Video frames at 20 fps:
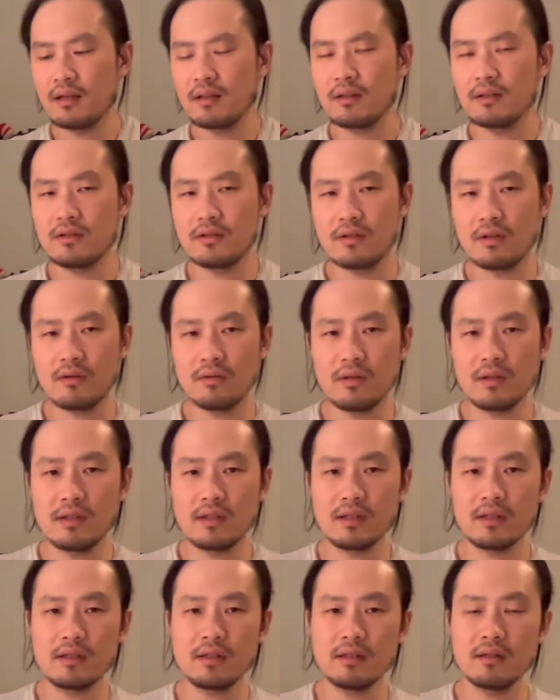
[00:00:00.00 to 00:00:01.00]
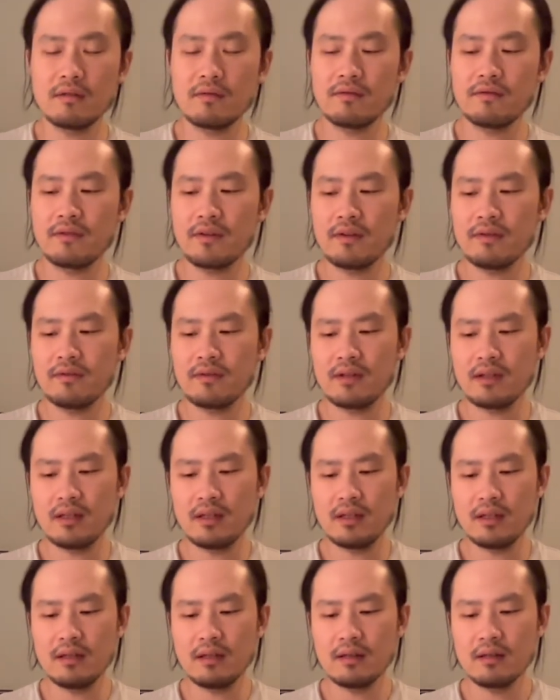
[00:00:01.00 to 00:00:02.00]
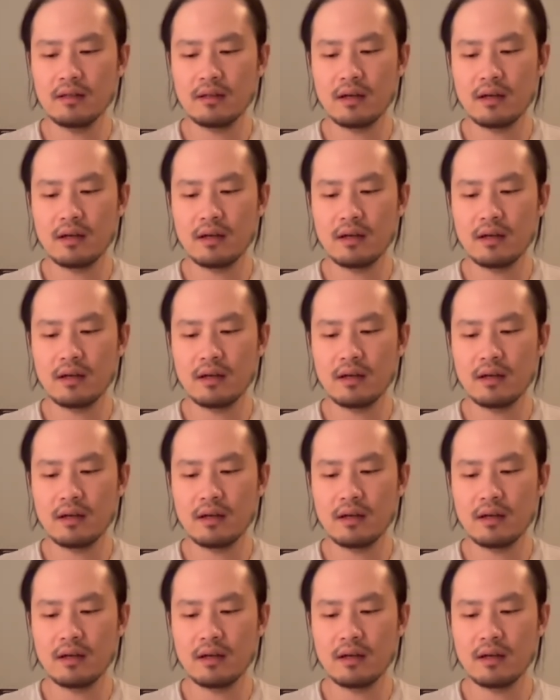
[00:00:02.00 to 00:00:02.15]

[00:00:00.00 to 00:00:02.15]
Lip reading: Sony 16 to 50